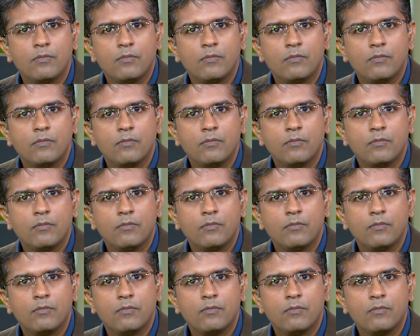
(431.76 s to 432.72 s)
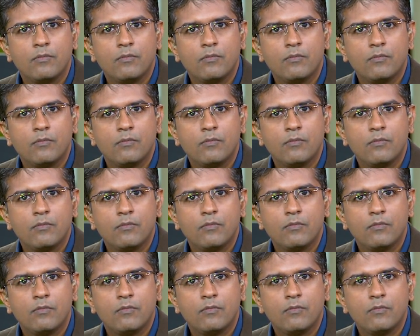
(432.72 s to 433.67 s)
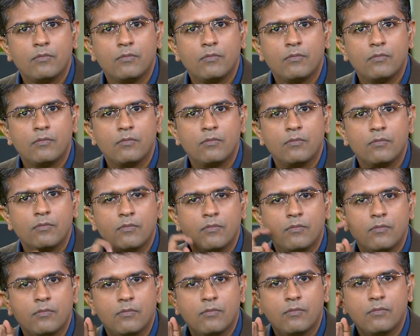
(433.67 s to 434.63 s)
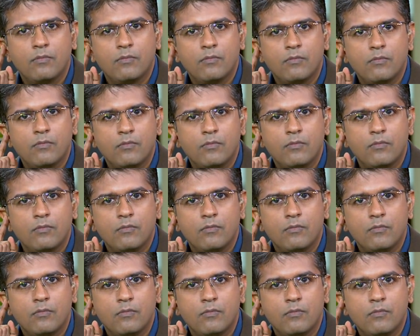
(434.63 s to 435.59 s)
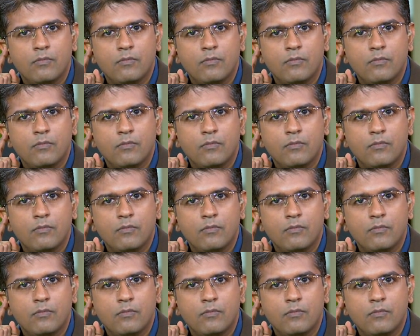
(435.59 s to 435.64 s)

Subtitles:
(not speaking)